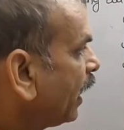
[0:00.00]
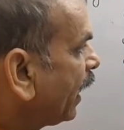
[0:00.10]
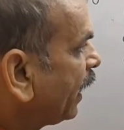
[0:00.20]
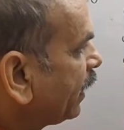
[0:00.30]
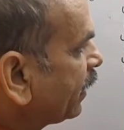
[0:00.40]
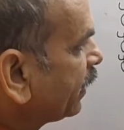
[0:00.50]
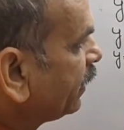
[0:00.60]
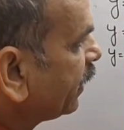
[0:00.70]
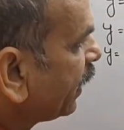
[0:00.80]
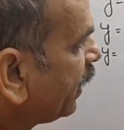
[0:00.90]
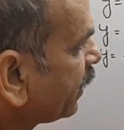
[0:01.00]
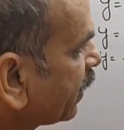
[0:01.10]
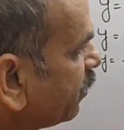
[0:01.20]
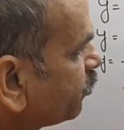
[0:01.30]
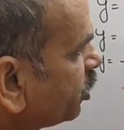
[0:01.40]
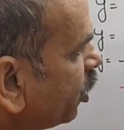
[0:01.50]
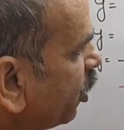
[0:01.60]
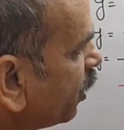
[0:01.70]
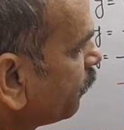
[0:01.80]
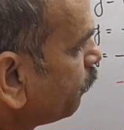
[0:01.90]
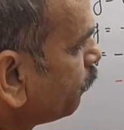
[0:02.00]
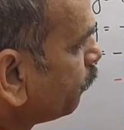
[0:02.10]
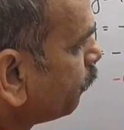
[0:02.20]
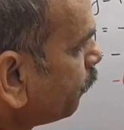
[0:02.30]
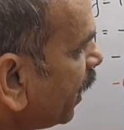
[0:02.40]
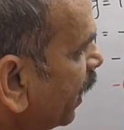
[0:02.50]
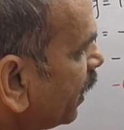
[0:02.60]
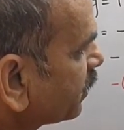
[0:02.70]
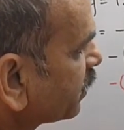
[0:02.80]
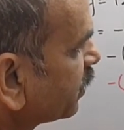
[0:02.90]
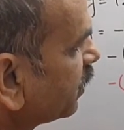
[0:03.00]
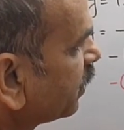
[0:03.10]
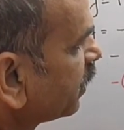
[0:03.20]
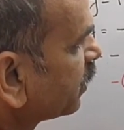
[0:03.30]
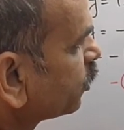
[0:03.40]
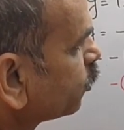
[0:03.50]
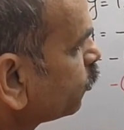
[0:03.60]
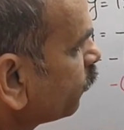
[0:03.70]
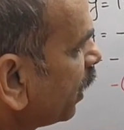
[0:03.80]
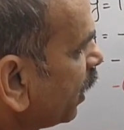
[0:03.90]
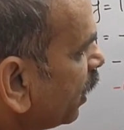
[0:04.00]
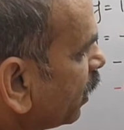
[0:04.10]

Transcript: And here it comes your plus 12.